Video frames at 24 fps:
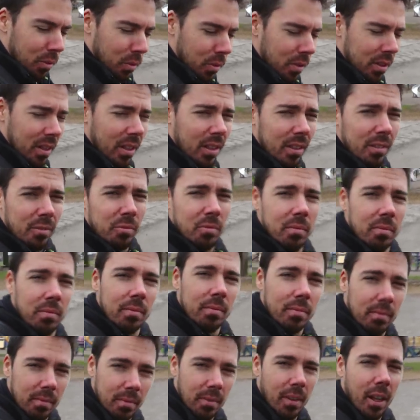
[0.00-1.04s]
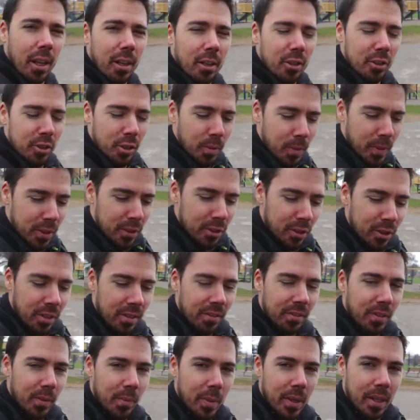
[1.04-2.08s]
We're done. Thank you so much
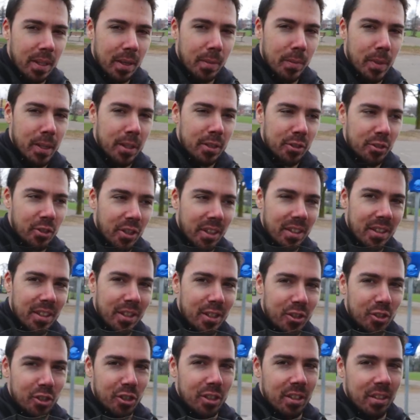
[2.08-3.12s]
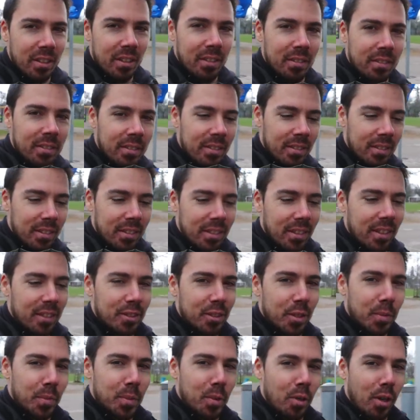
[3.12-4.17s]
for buying a Monkey Strength t-shirt
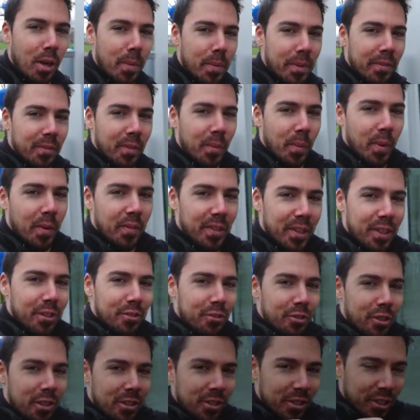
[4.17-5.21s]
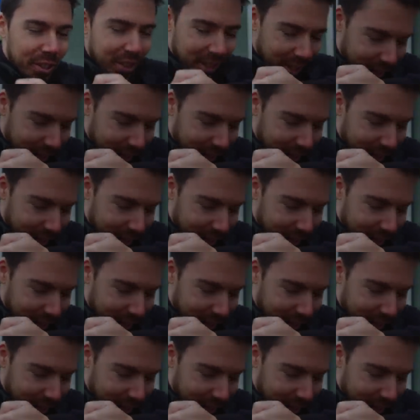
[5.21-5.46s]
and subscribing for more videos, and I'll see you